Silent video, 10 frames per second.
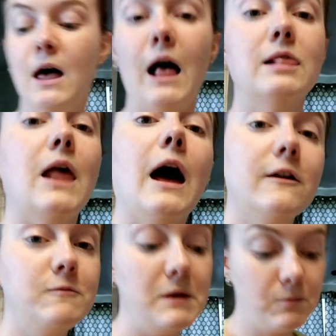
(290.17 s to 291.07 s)
a lot
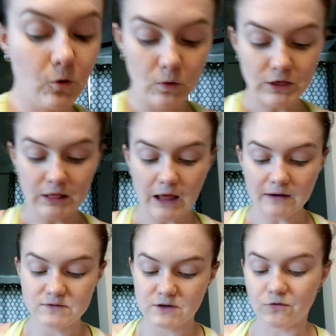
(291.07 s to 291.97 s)
of people with a
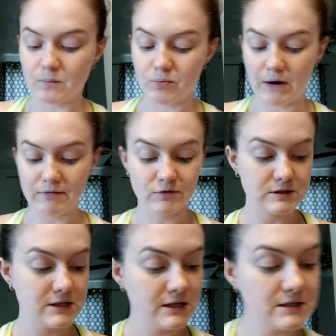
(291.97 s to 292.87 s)
lot of different
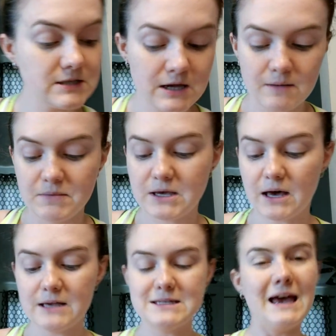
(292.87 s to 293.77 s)
preferences,
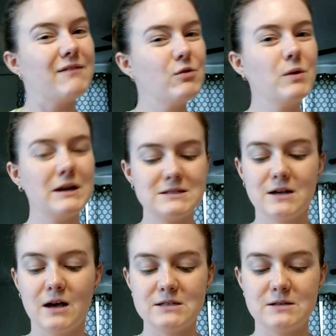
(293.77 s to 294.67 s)
because everyone gets to
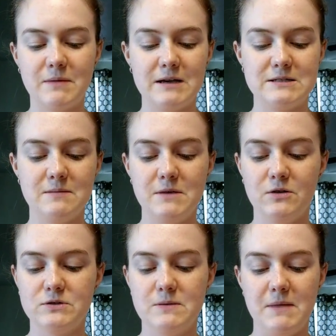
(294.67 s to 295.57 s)
customize the
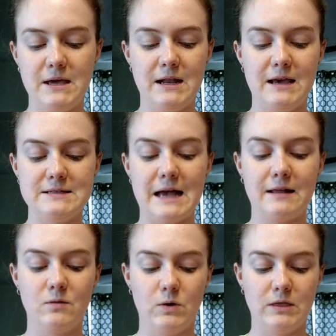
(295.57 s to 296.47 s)
meal to make it
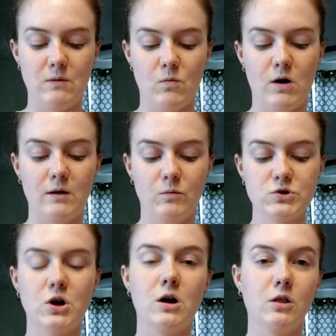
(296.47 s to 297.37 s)
exactly what they want. And we'll
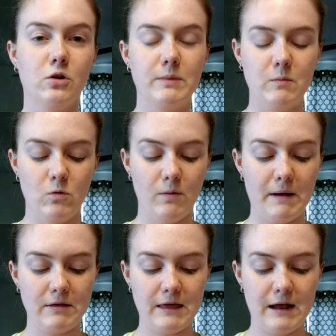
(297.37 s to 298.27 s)
talk a little bit more
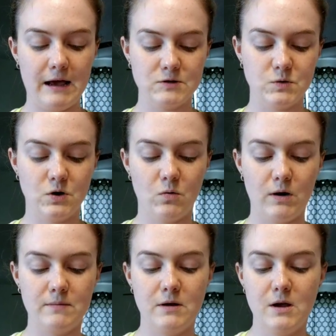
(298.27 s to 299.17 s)
about that as we go
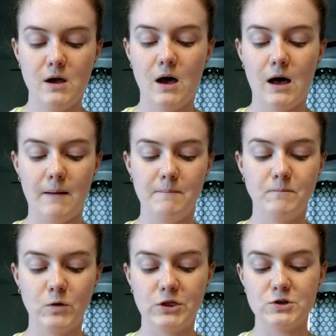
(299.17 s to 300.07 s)
on
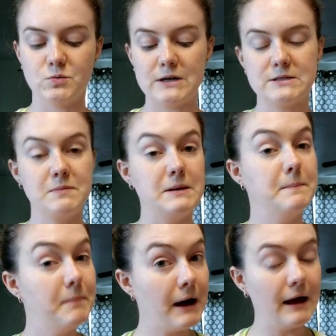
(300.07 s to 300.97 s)
with this recipe.
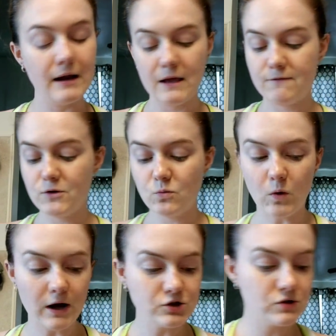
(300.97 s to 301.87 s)
But if you
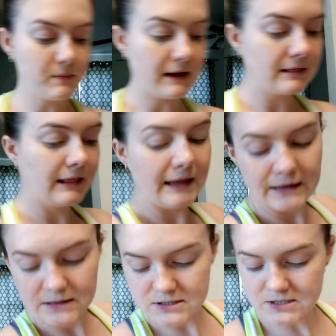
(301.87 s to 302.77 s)
watched my
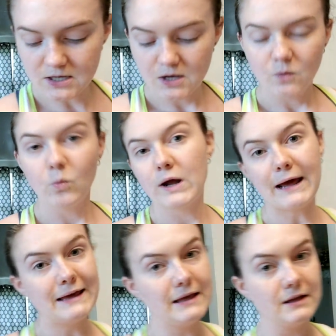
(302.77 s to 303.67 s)
latest What
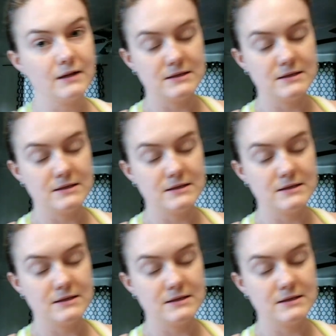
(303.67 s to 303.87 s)
I Eat in a